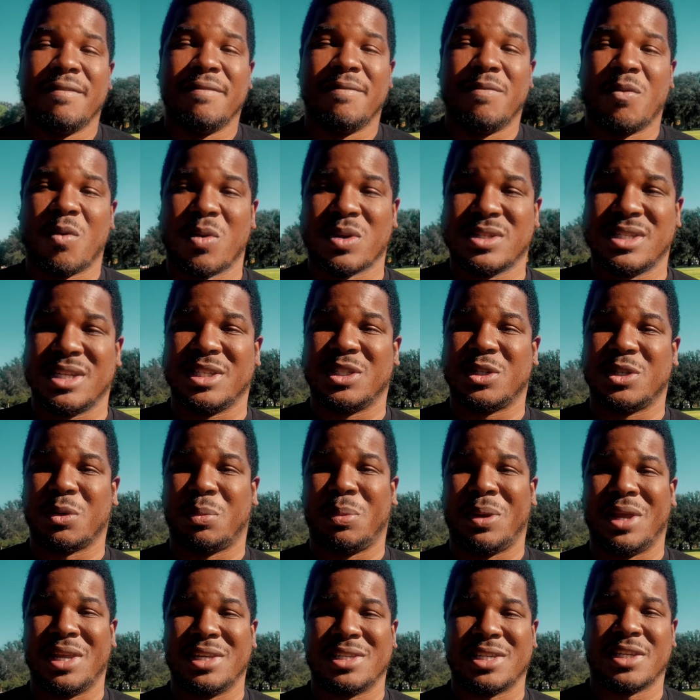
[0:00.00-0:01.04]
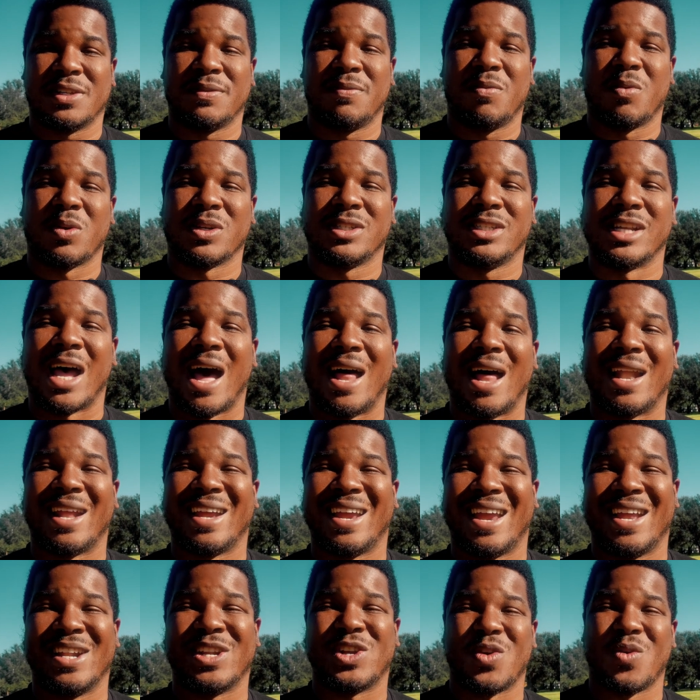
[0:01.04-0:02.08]
Four essential pieces for solid
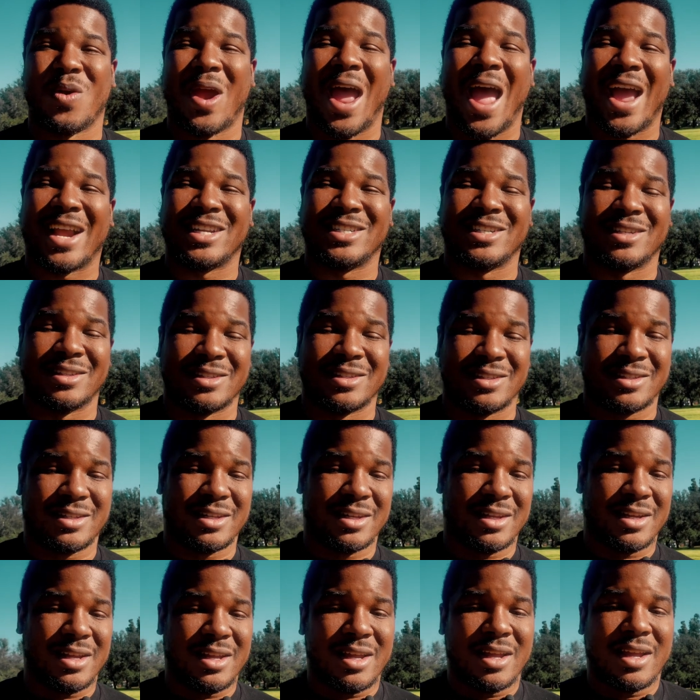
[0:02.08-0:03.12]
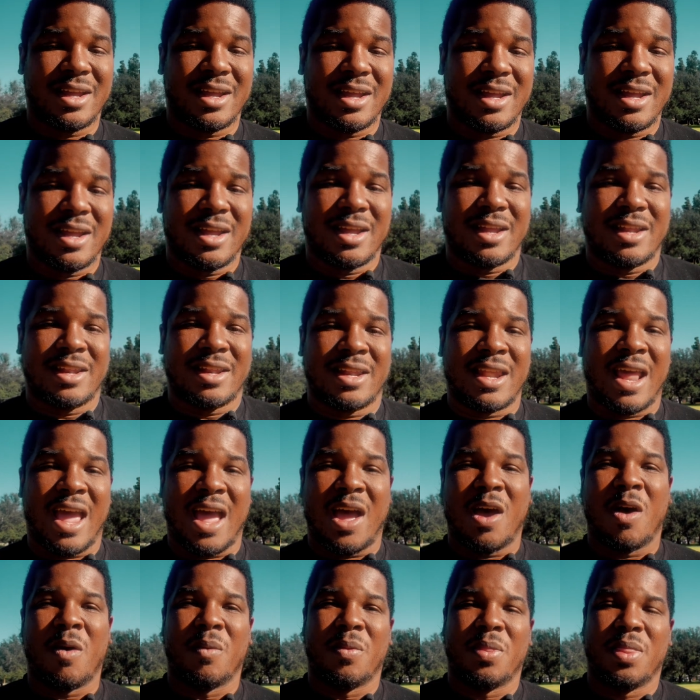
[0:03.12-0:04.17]
interactions.
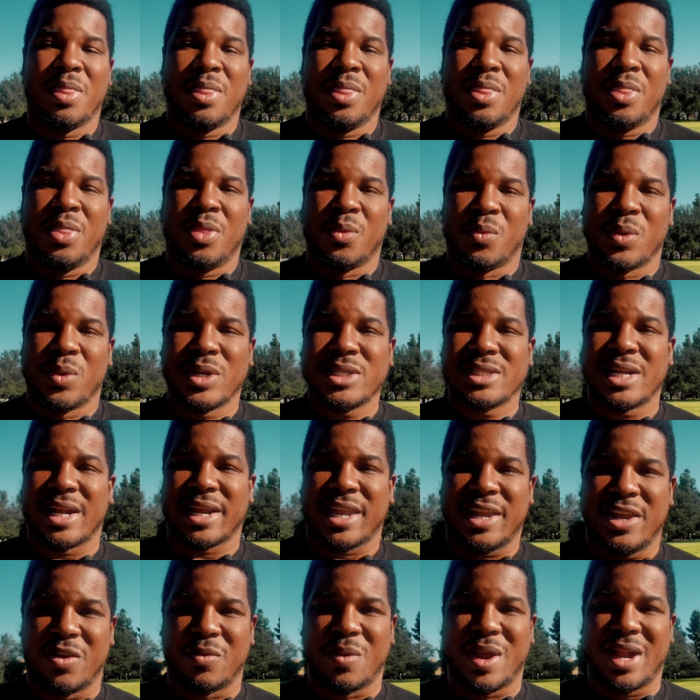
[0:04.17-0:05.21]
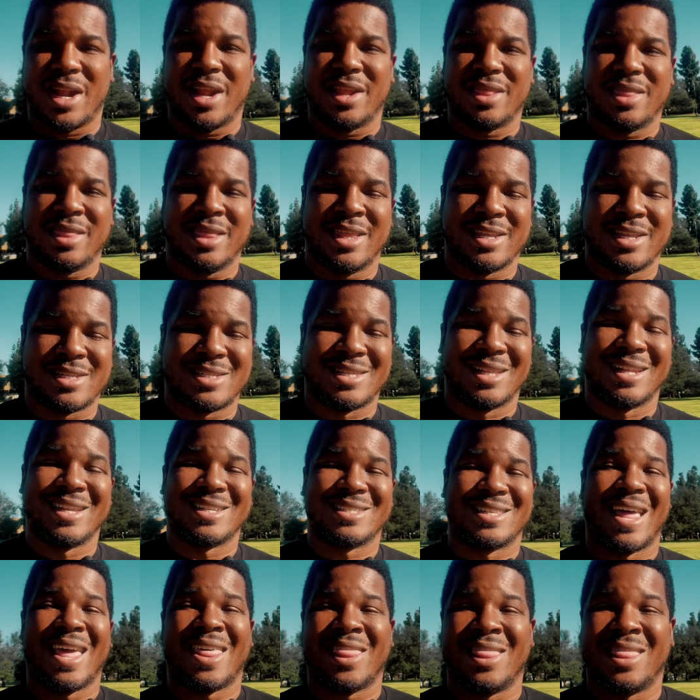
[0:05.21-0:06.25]
Now, the reason I curated this list
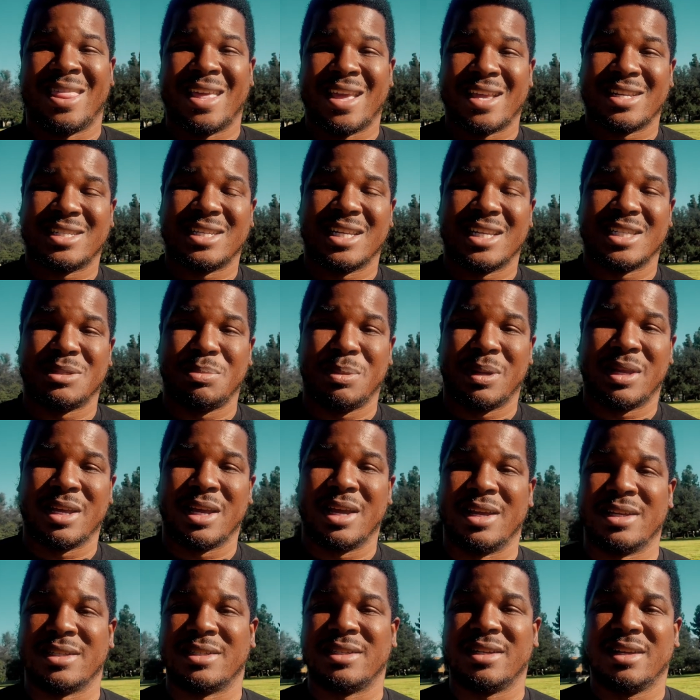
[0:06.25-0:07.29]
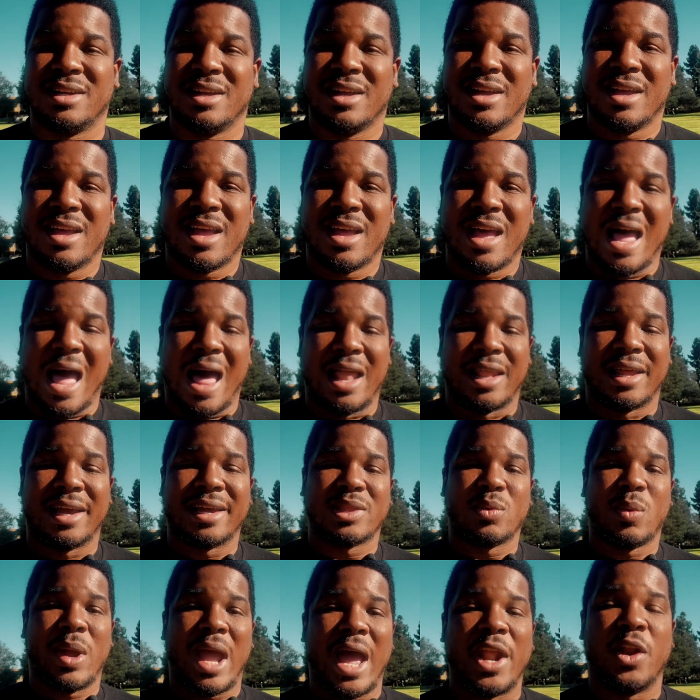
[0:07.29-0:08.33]
like this is because I look at
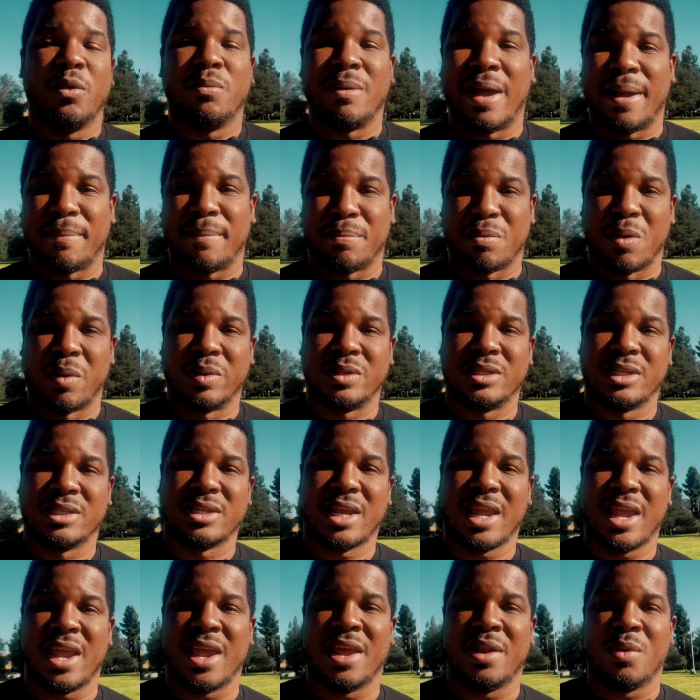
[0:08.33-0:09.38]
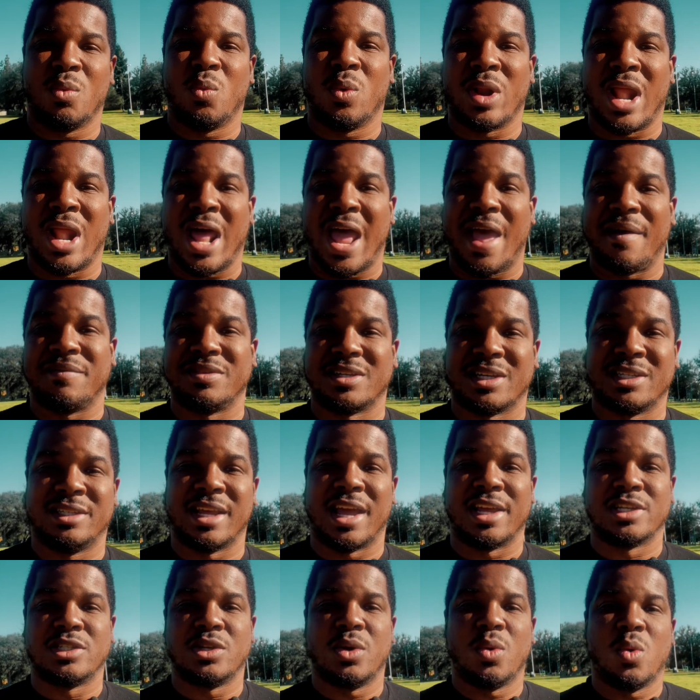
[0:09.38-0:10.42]
the way I do my approaches and when I have
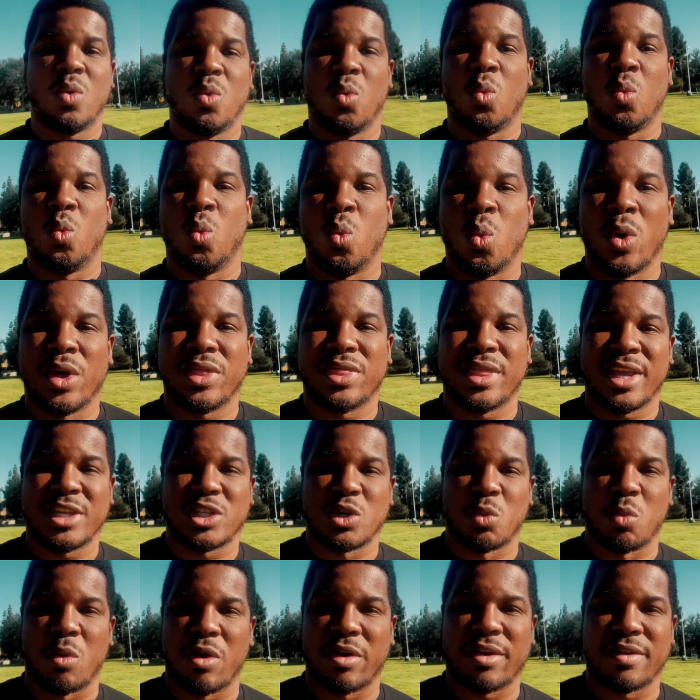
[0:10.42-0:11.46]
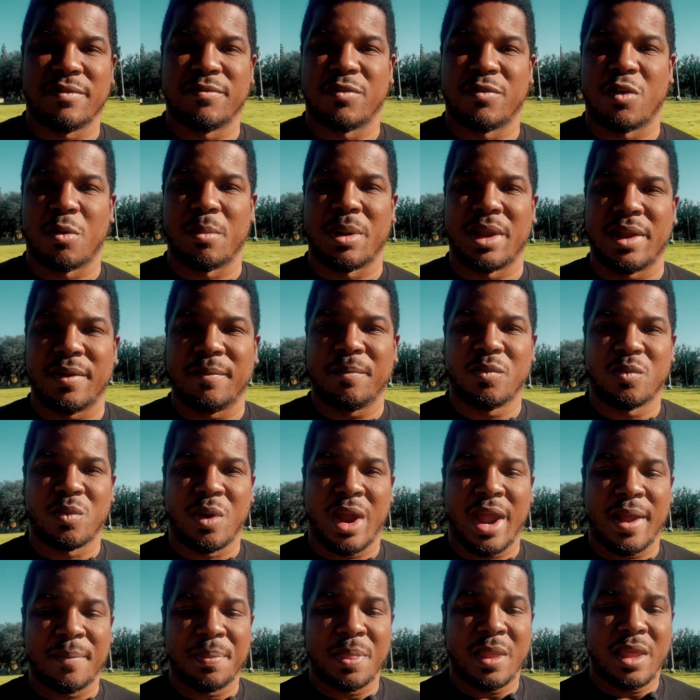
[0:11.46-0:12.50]
success, what things are working for me,
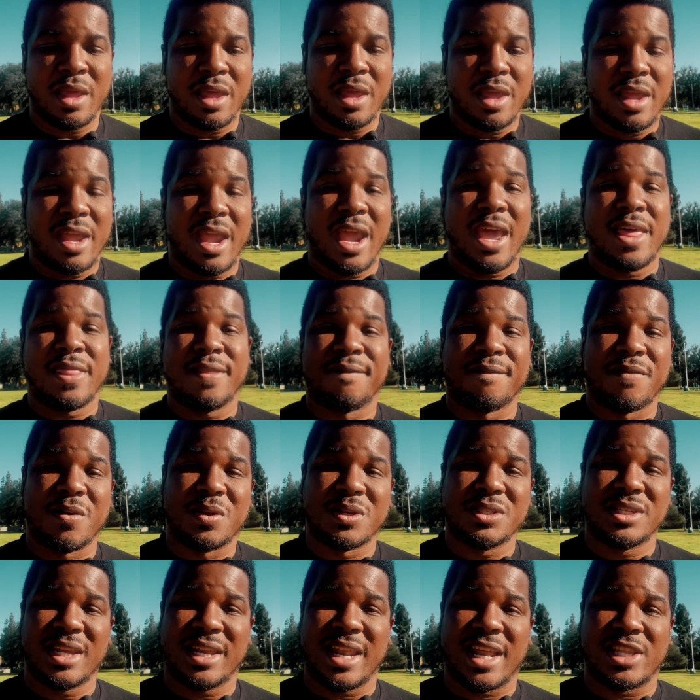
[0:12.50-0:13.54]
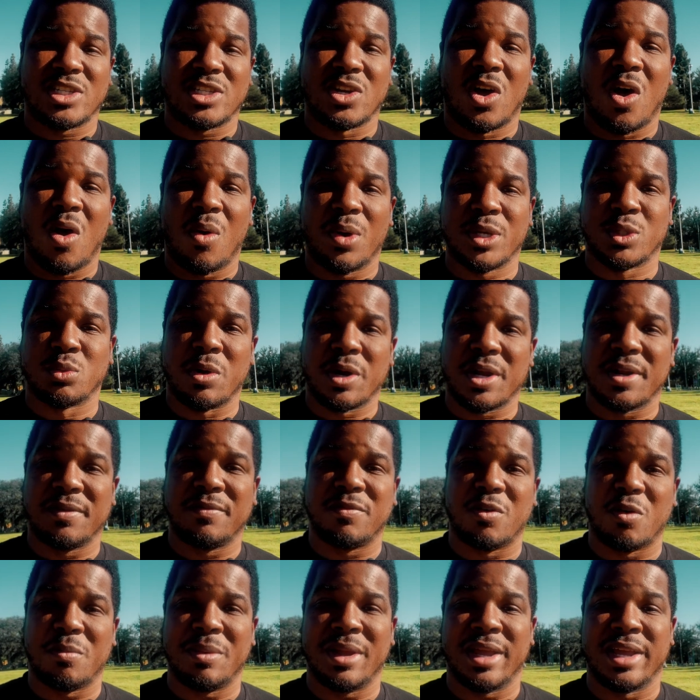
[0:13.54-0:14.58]
right? And the first thing that's always working
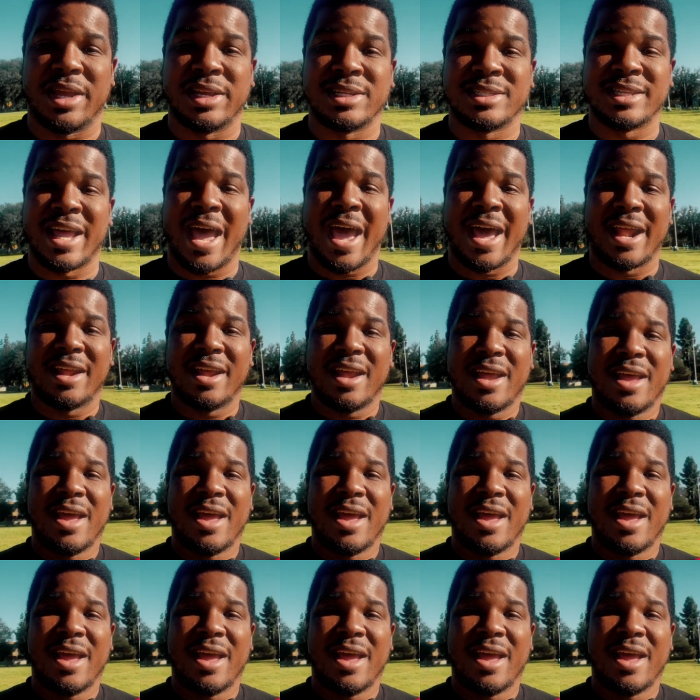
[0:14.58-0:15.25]
for me is that